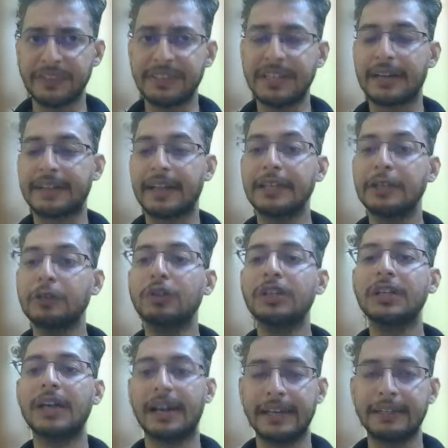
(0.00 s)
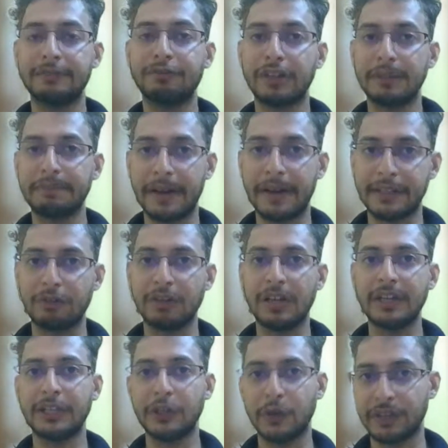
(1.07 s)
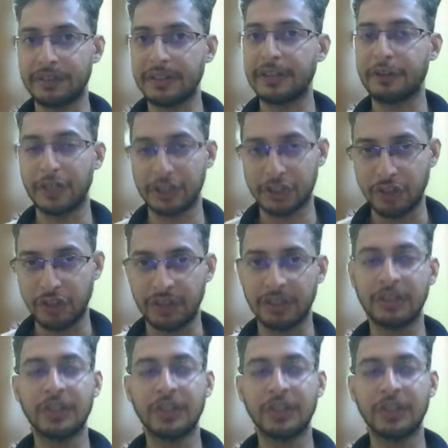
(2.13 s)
data you will collect for a particular QSA regression.